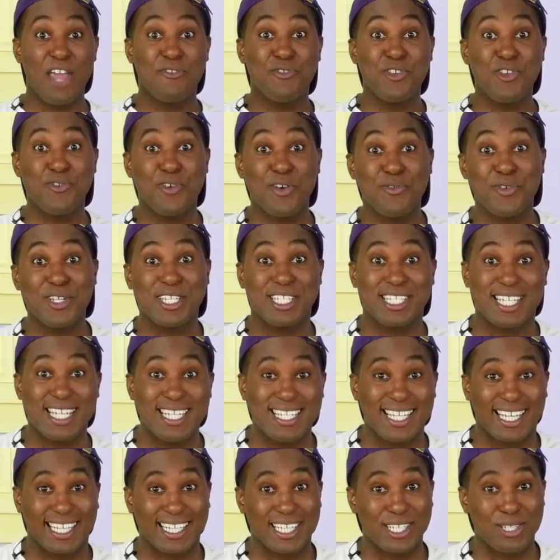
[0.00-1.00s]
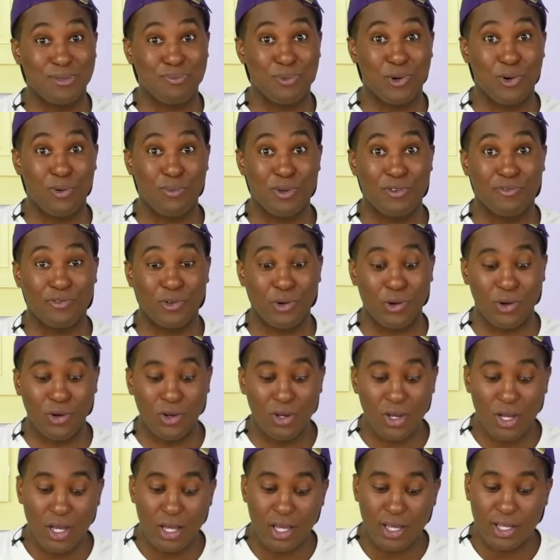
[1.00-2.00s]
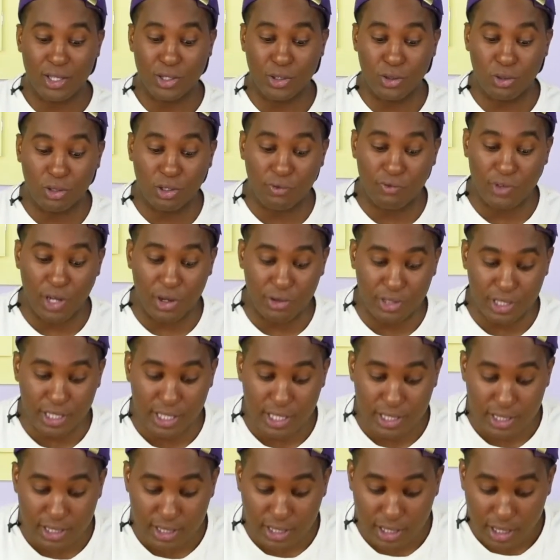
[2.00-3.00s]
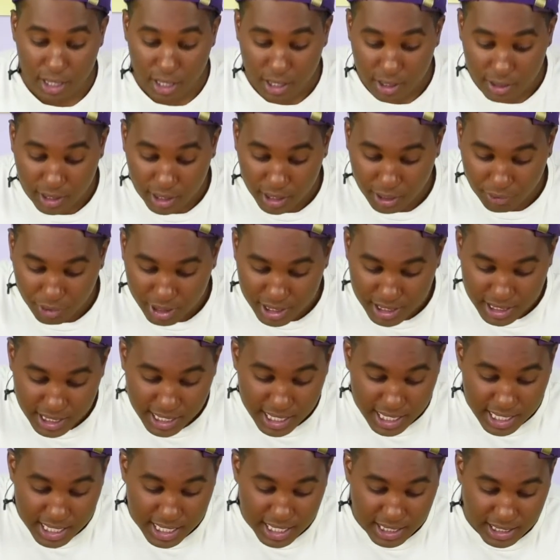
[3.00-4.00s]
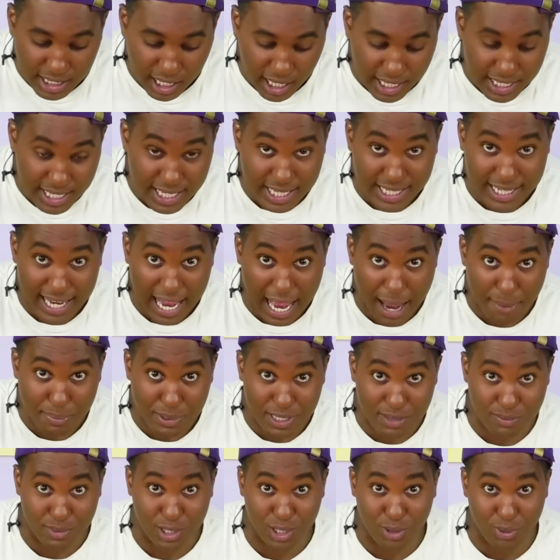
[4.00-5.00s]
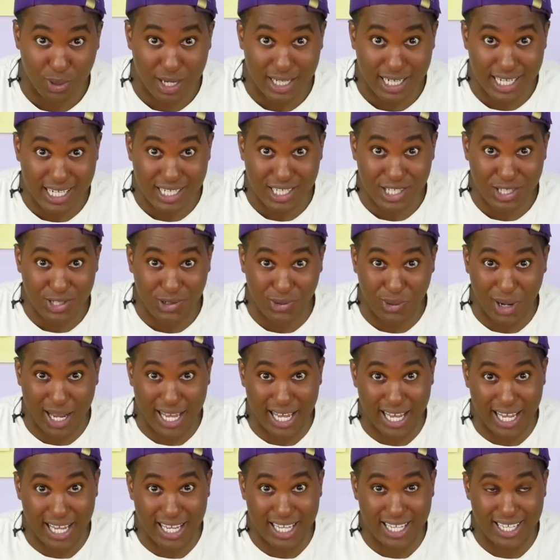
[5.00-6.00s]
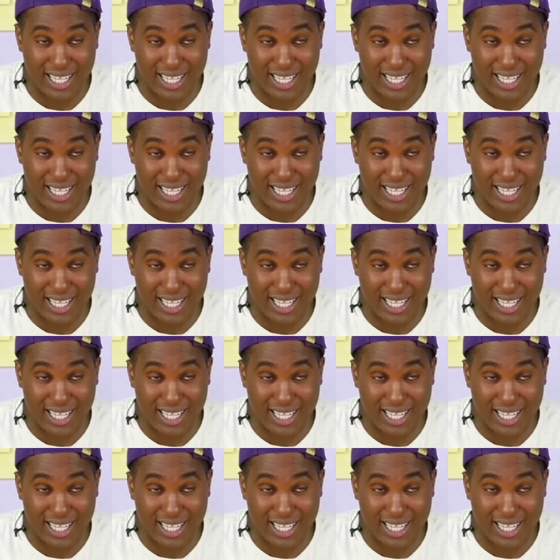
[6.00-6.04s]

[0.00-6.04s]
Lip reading: If you've ever seen a glitter ball before, you will have noticed that there are teeny tiny gaps in between each square.